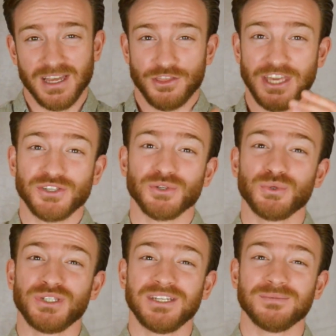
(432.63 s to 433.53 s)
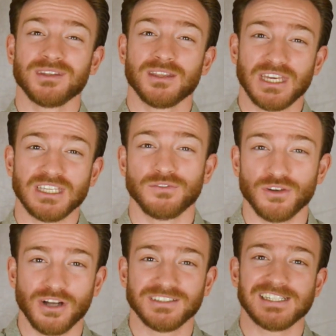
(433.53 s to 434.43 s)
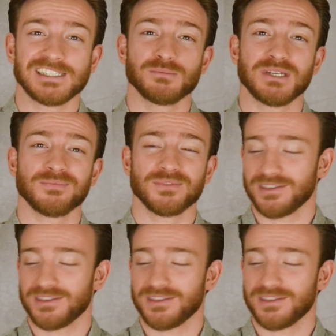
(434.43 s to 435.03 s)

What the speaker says: Thank you, Rudy. Thank you for contacting me.